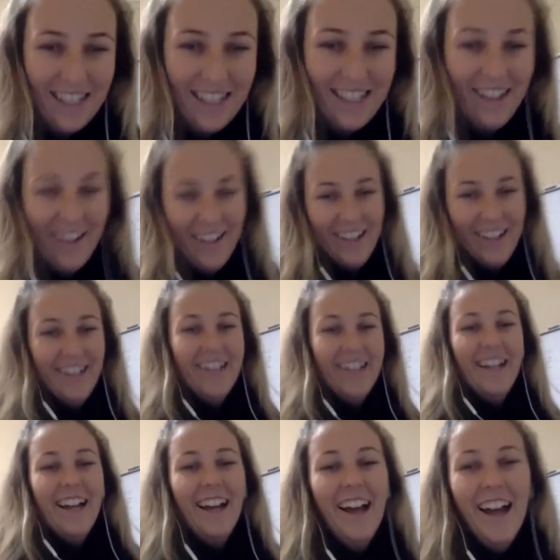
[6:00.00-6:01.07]
so
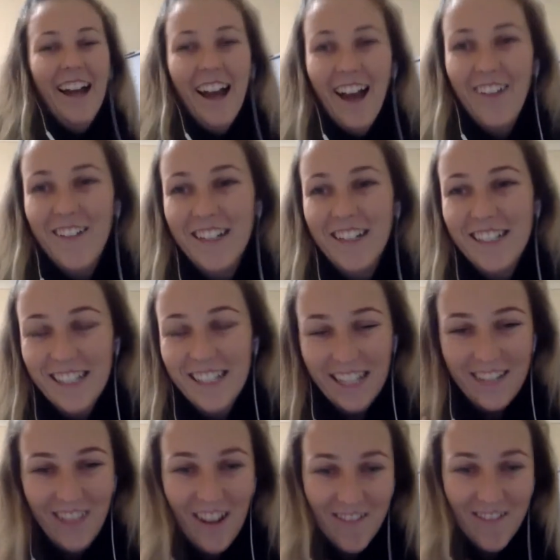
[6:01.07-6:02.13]
I wanted to
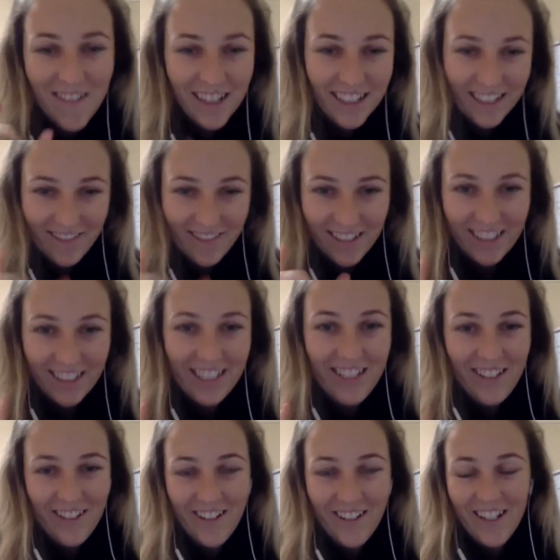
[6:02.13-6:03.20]
keep that really, really
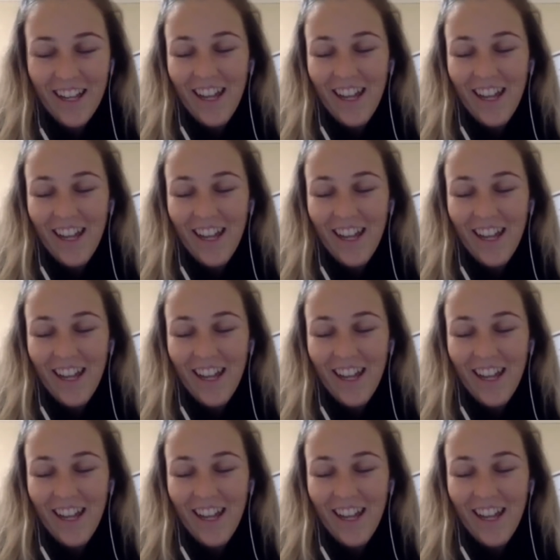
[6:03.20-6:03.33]
short.